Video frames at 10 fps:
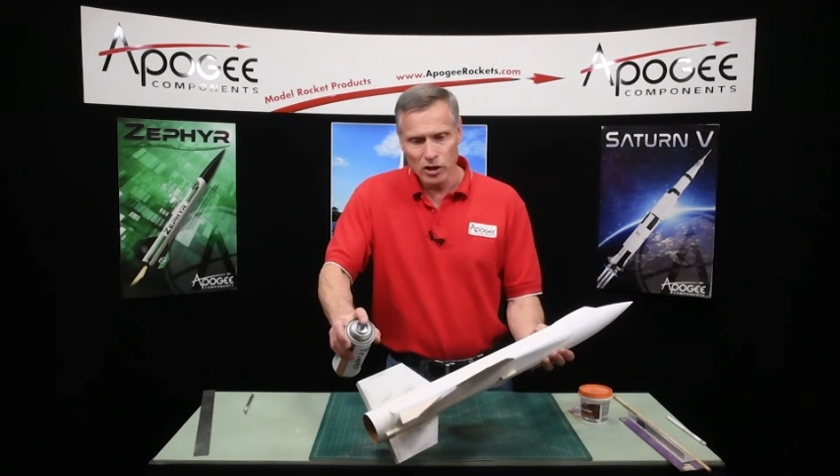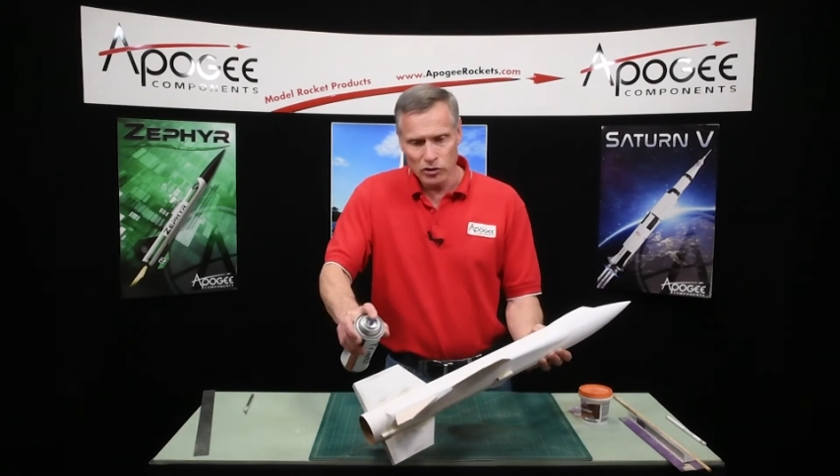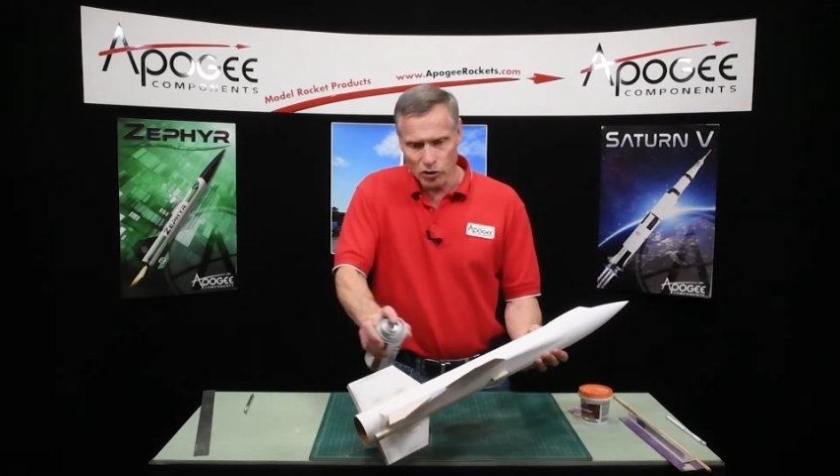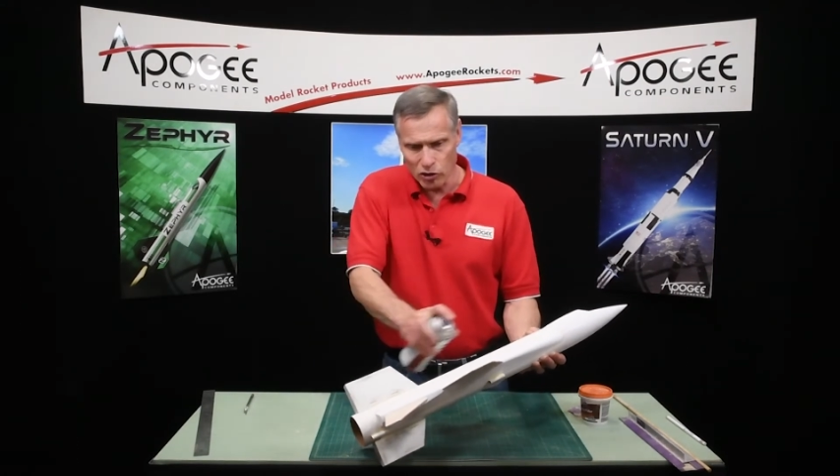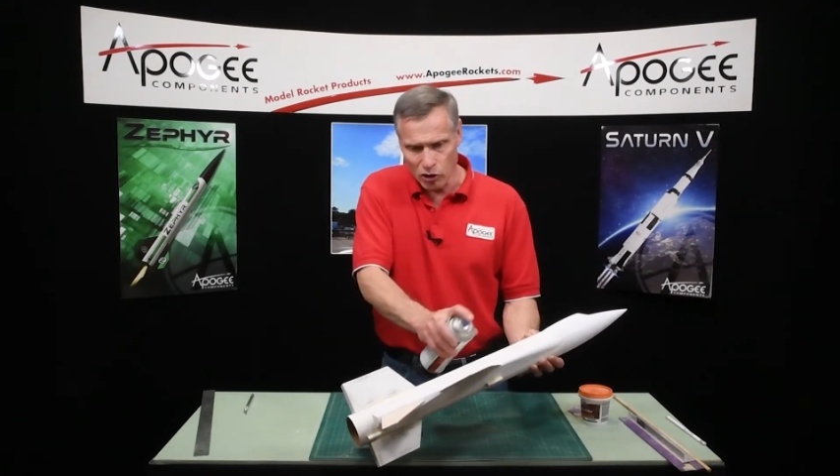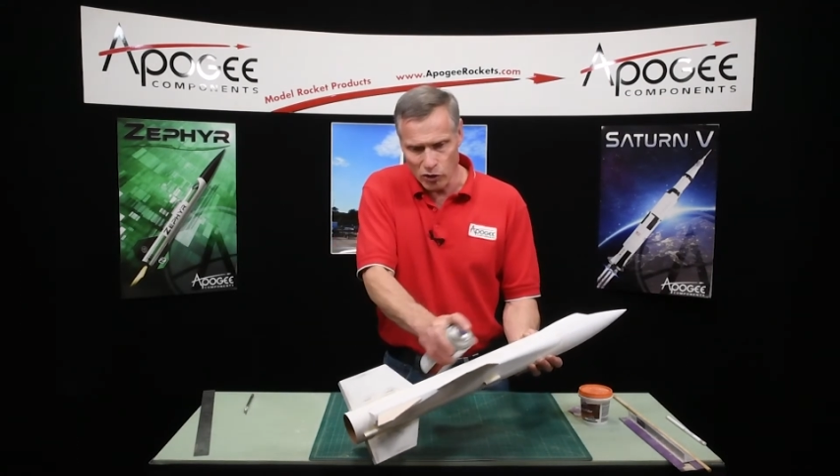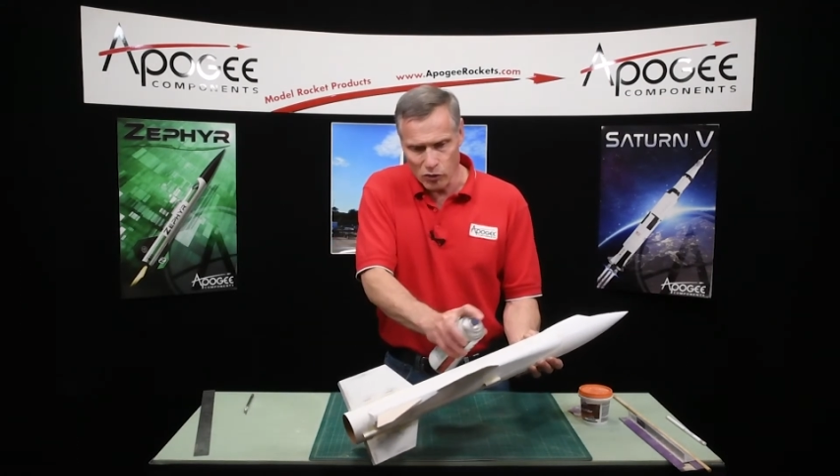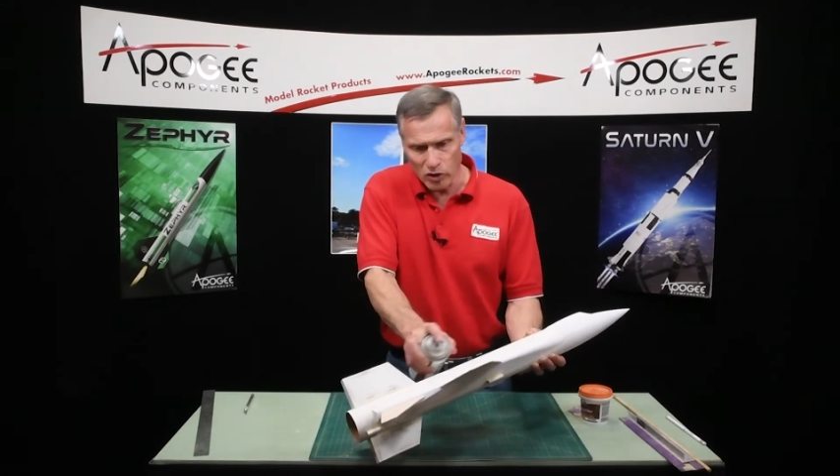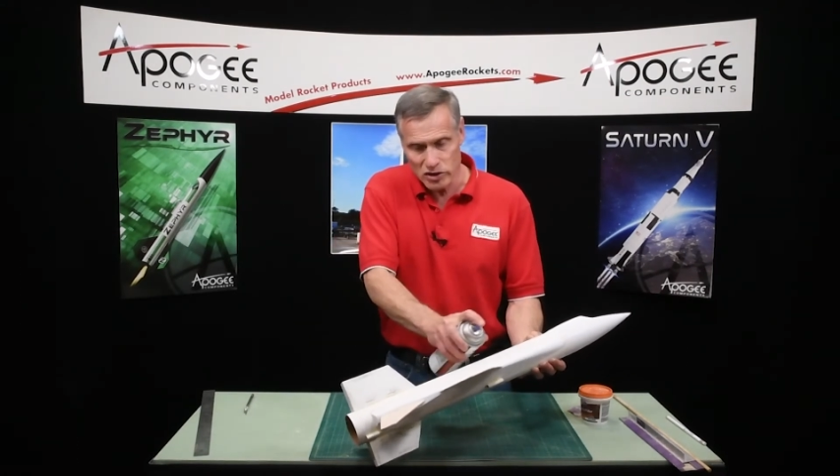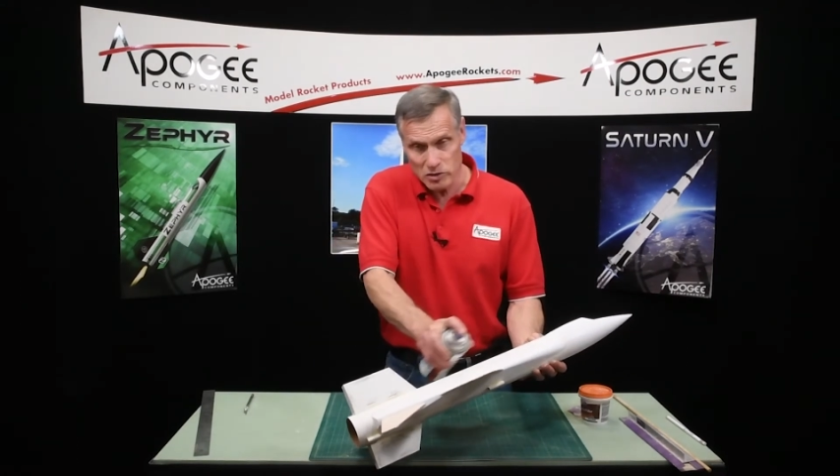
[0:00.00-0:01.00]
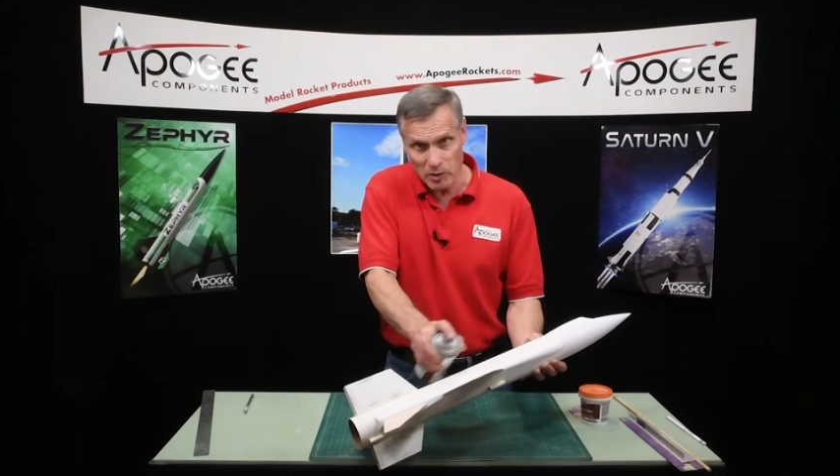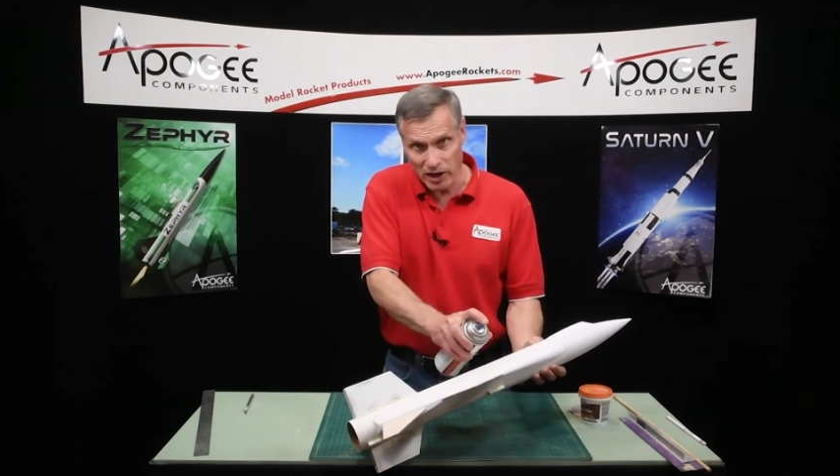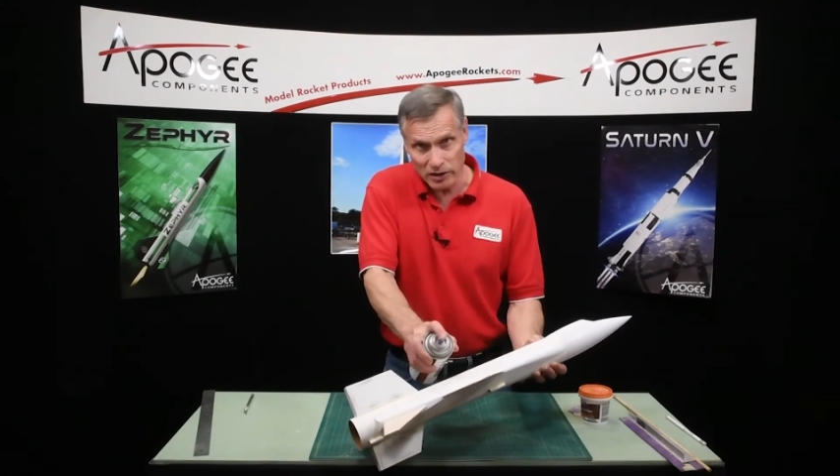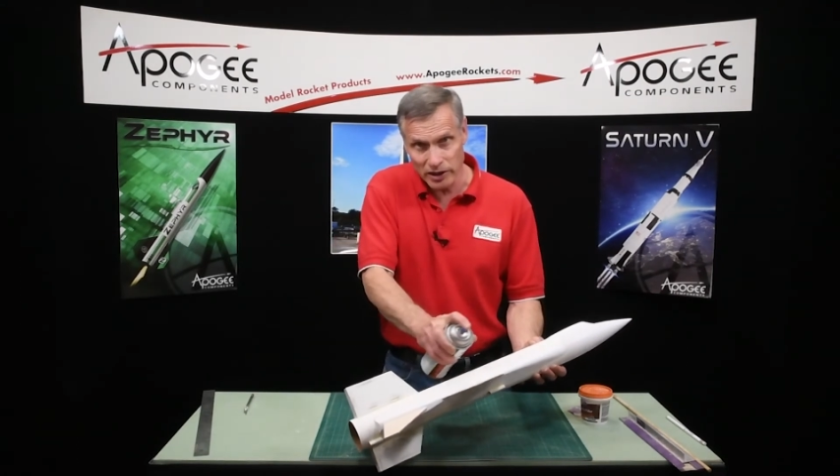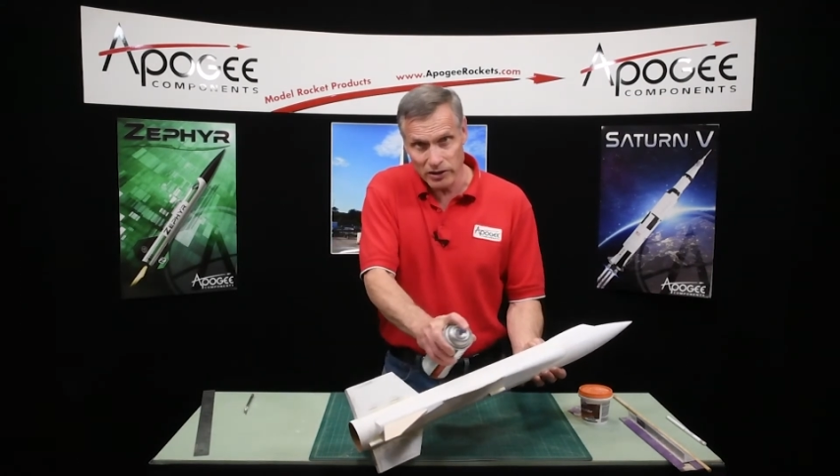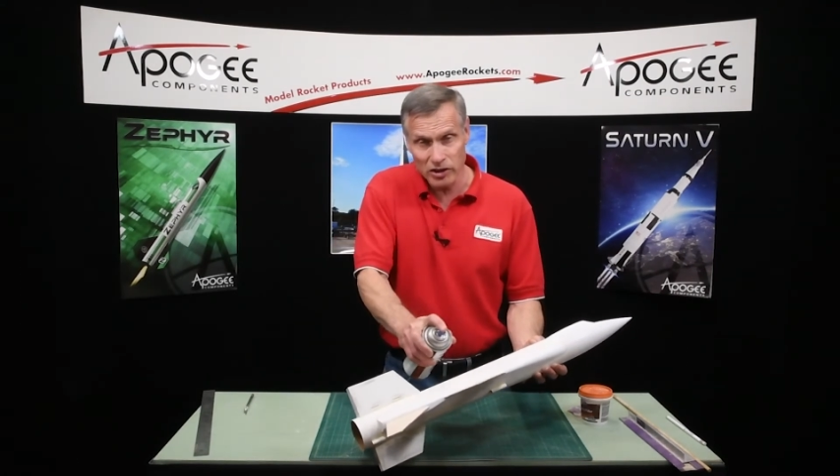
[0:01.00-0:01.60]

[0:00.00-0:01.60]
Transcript: don't go in one spot like